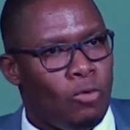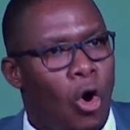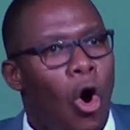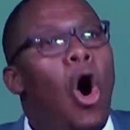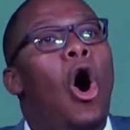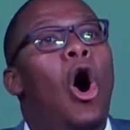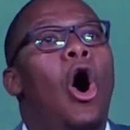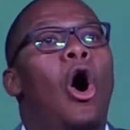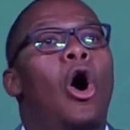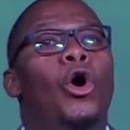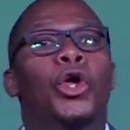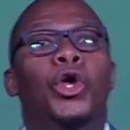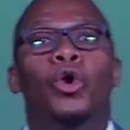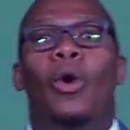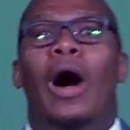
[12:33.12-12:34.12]
or
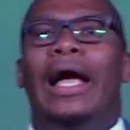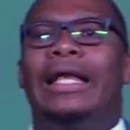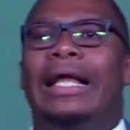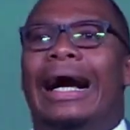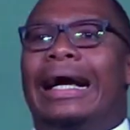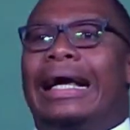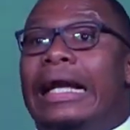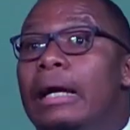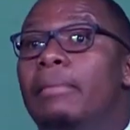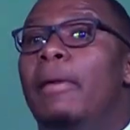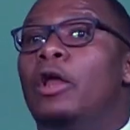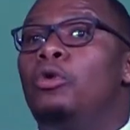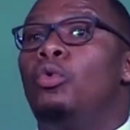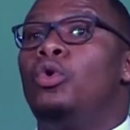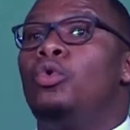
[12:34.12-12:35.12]
you are in
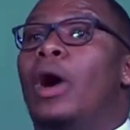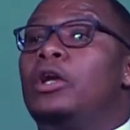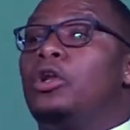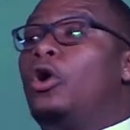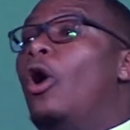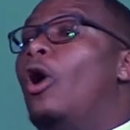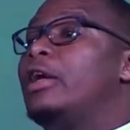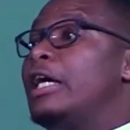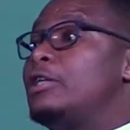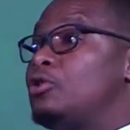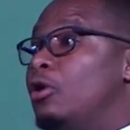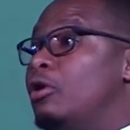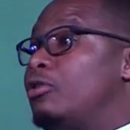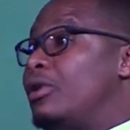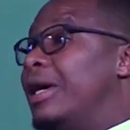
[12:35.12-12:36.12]
agreement with what God has
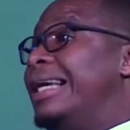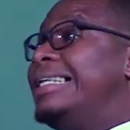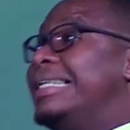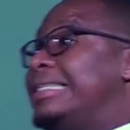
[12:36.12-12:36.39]
already